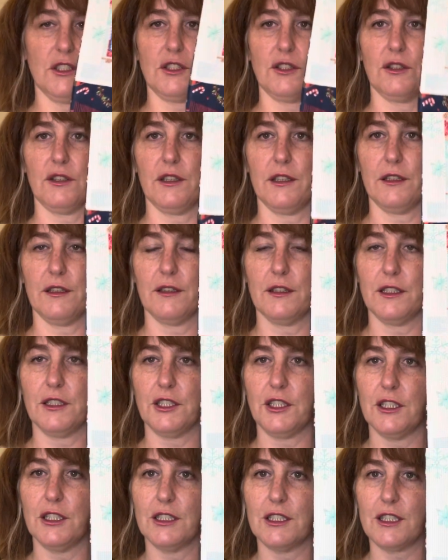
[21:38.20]
earlier this
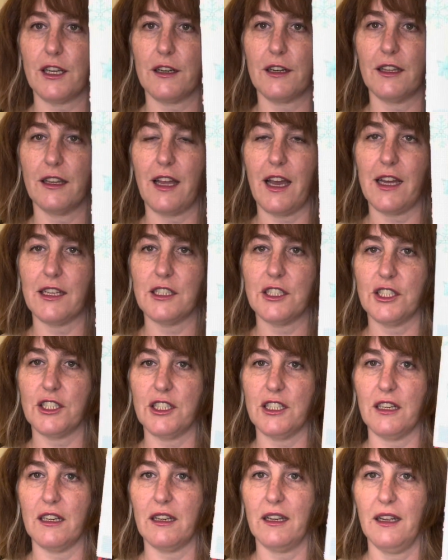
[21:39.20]
year, started last
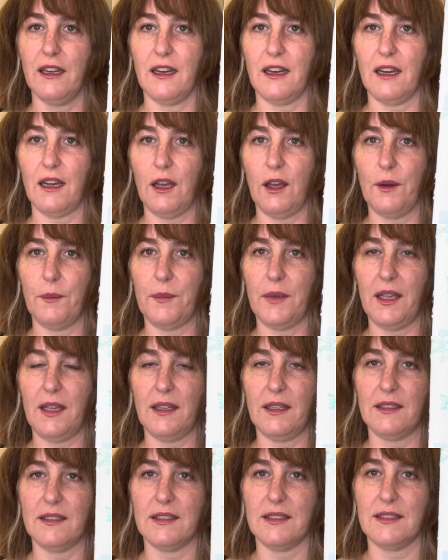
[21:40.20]
year.
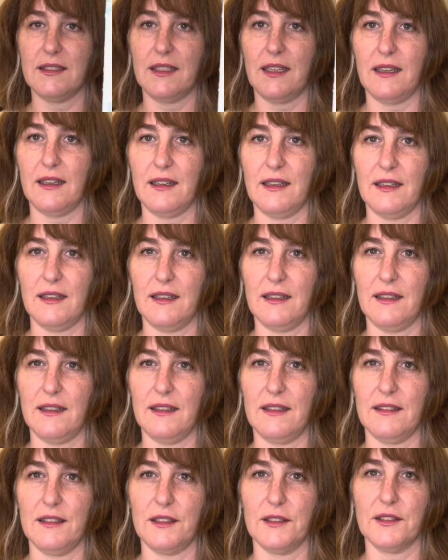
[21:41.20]
It's a
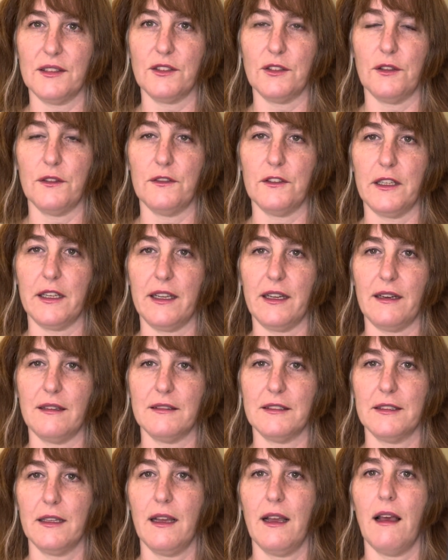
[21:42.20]
little snowflake house.
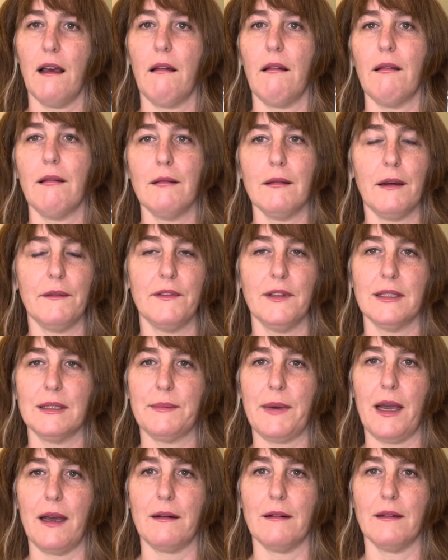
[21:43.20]
Love this
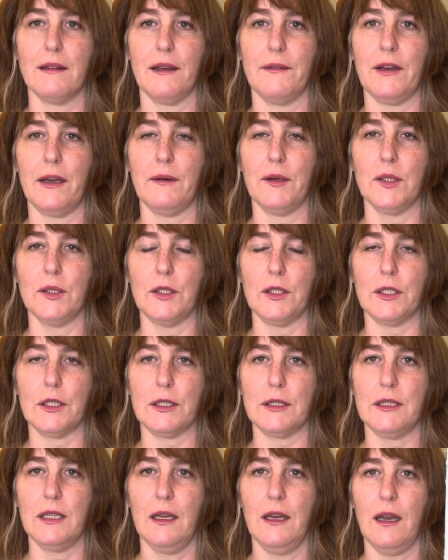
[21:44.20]
pattern, love how it
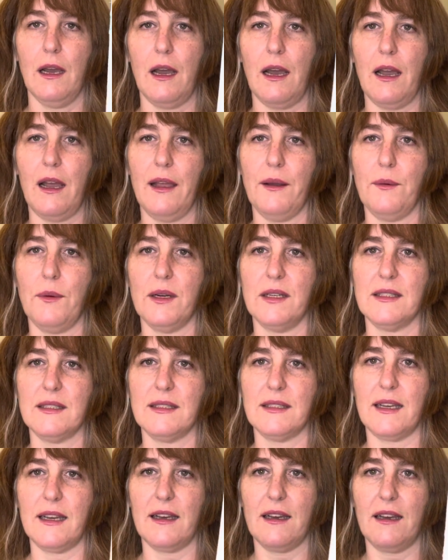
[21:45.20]
looked. I was
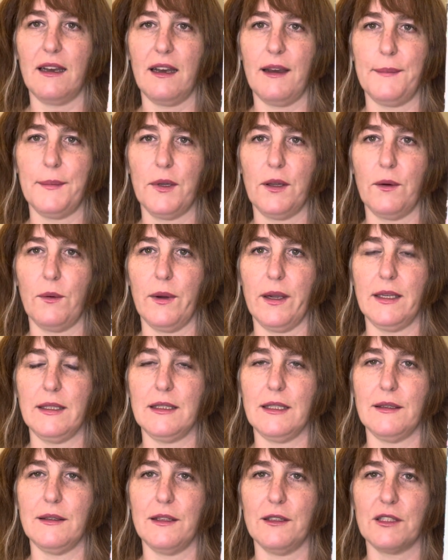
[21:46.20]

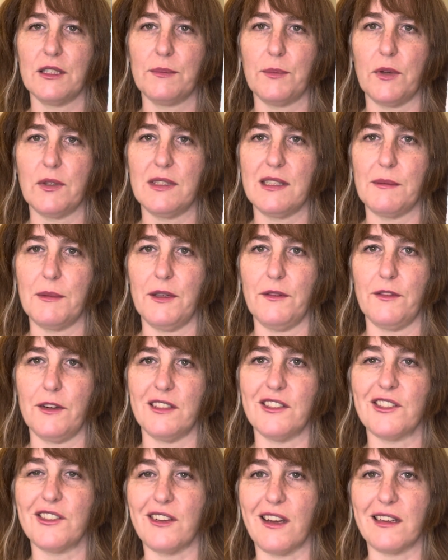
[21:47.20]
there's supposed to be
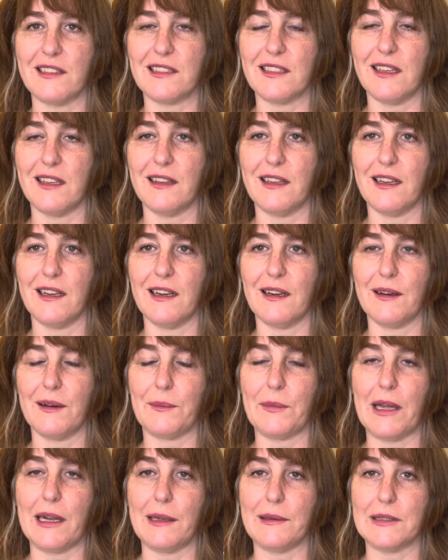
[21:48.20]
French knots on there,
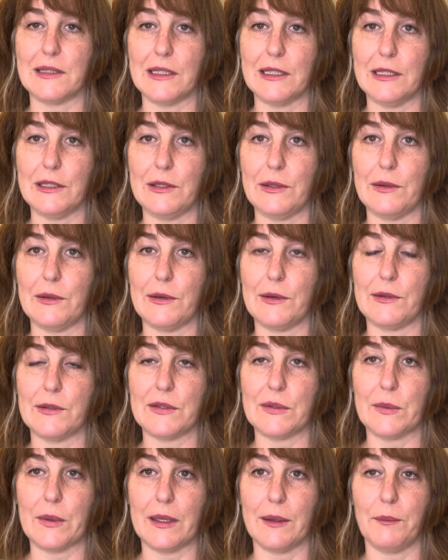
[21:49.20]
and I was gonna do those
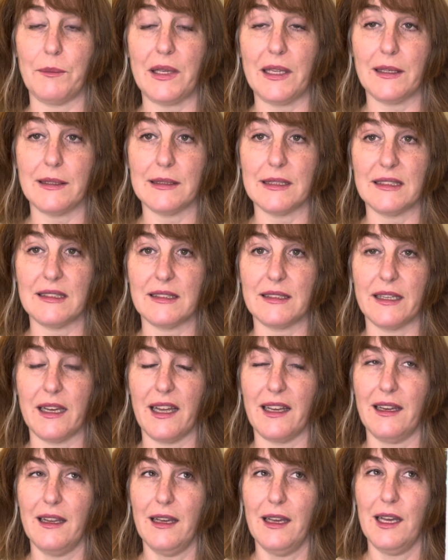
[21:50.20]
with beads
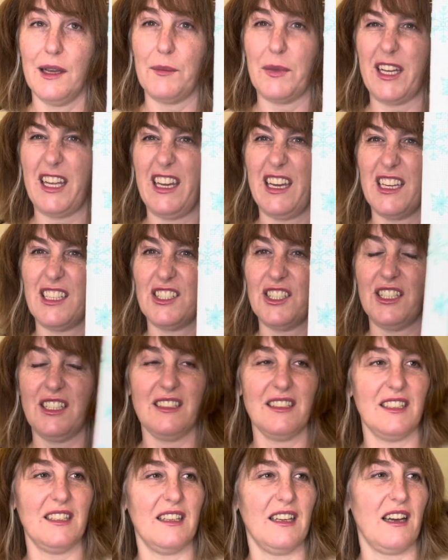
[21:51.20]
instead, but I
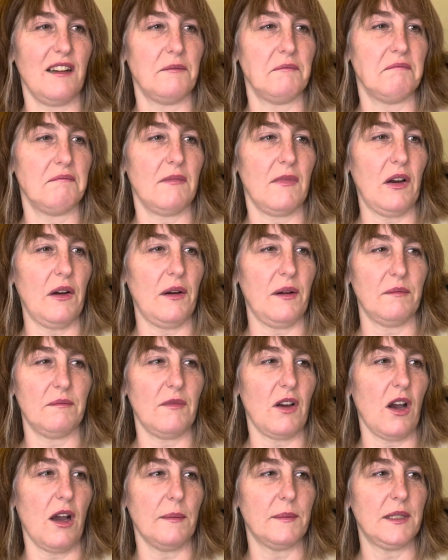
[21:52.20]
actually
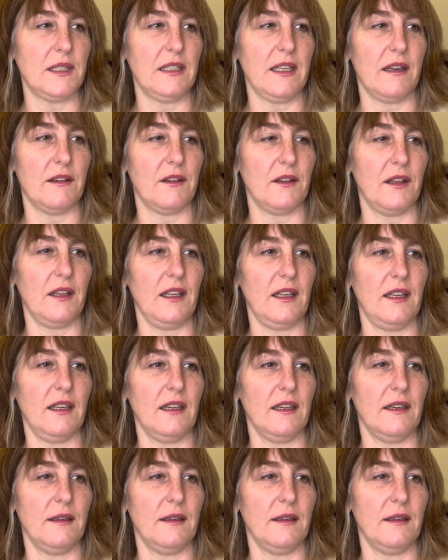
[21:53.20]
opted out of the